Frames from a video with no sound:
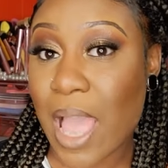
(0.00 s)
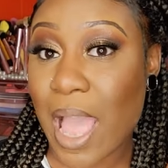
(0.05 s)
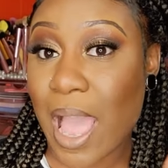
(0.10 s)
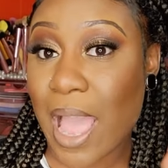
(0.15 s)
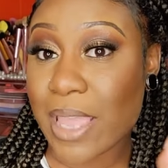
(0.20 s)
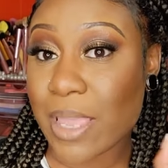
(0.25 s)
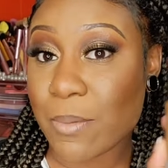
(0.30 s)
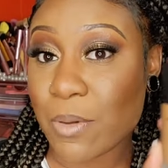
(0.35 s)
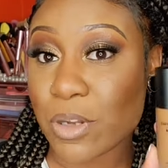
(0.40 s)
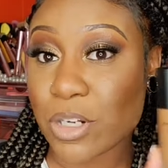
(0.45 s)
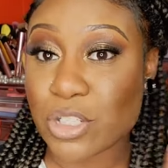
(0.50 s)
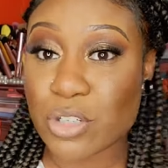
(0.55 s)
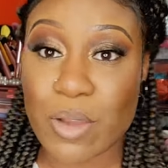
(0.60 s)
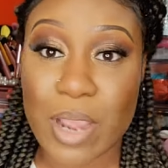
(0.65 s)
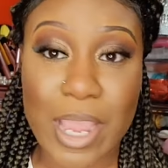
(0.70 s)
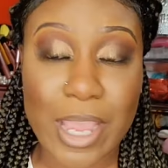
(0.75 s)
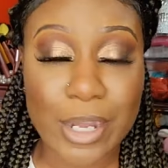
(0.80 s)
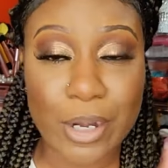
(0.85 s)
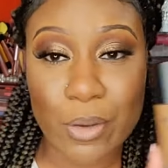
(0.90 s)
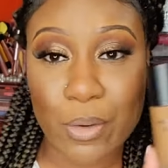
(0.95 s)
I am going to
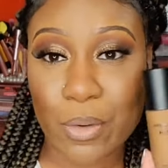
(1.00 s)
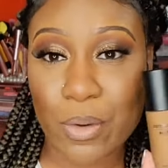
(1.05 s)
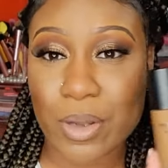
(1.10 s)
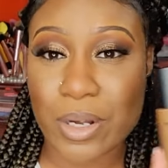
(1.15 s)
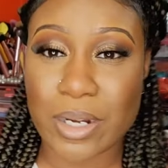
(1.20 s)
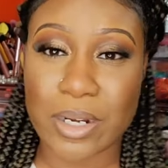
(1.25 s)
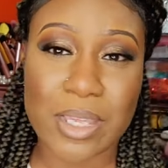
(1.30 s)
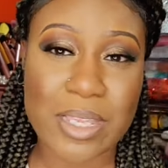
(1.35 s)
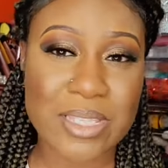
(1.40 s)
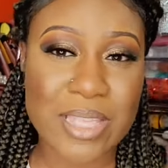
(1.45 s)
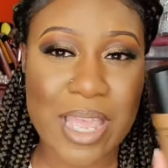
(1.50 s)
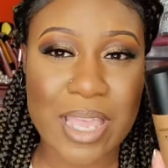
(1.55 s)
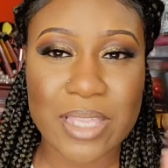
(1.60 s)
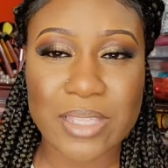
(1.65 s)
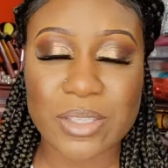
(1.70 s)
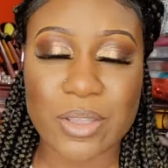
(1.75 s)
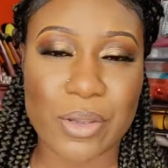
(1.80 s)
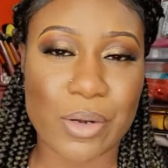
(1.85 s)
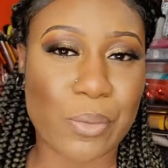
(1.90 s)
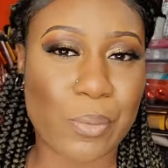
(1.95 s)
try it on it looks like
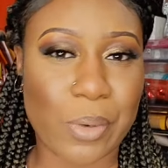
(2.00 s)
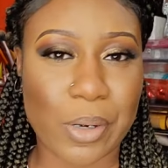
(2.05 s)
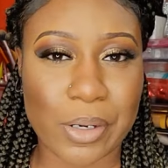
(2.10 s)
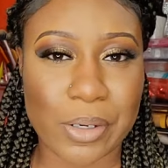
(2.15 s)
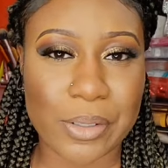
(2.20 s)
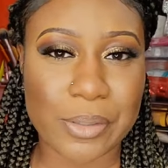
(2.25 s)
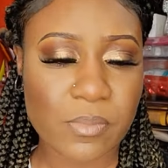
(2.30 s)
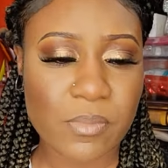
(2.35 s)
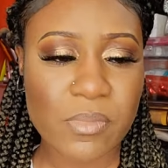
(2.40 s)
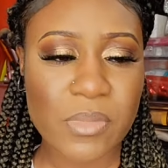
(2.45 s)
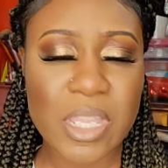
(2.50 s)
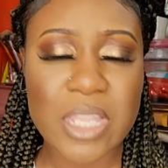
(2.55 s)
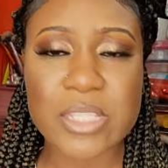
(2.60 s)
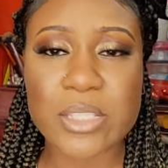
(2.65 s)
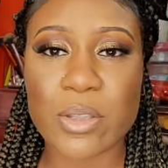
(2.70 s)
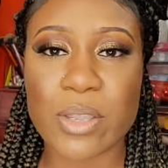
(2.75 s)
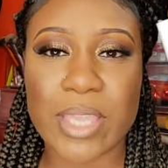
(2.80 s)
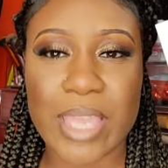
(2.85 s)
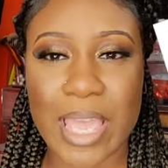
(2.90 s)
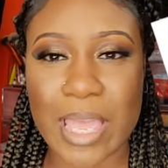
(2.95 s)
it's going to work
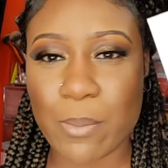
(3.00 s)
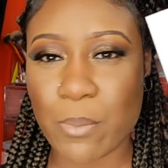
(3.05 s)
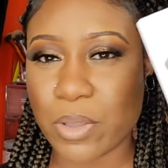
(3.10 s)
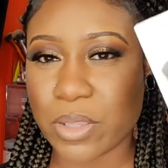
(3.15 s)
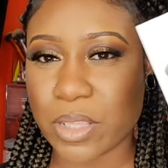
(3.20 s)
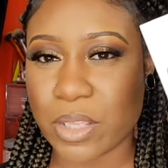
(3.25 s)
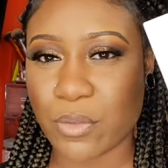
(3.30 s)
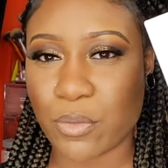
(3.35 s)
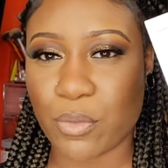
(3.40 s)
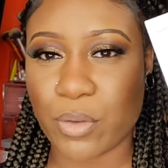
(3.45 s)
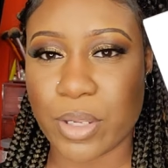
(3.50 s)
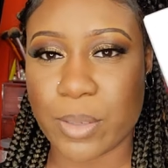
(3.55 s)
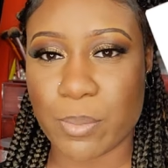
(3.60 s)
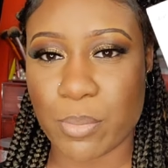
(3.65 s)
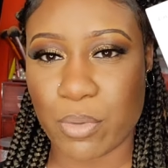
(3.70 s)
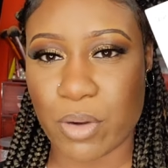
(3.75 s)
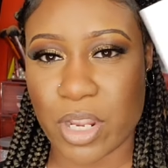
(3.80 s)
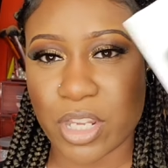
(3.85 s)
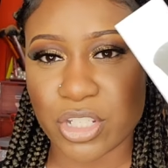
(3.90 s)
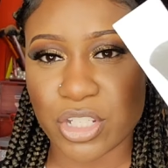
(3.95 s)
so it came with a free
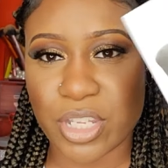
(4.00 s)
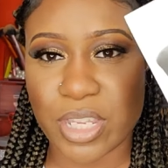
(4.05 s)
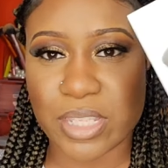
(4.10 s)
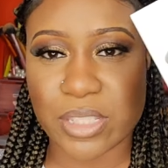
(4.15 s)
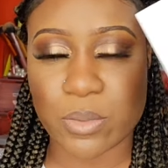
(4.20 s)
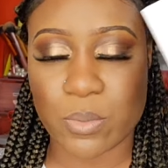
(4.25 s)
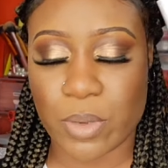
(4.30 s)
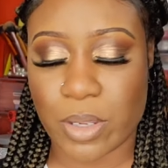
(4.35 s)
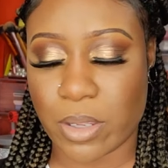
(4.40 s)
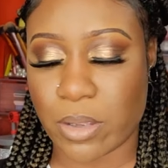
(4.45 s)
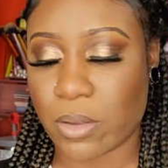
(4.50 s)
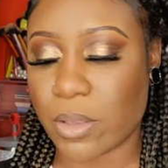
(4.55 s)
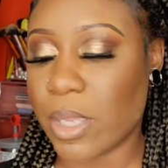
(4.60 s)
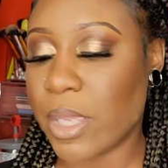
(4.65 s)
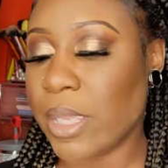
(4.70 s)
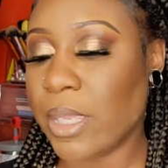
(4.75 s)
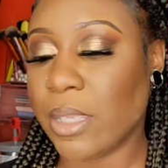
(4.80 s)
brush as well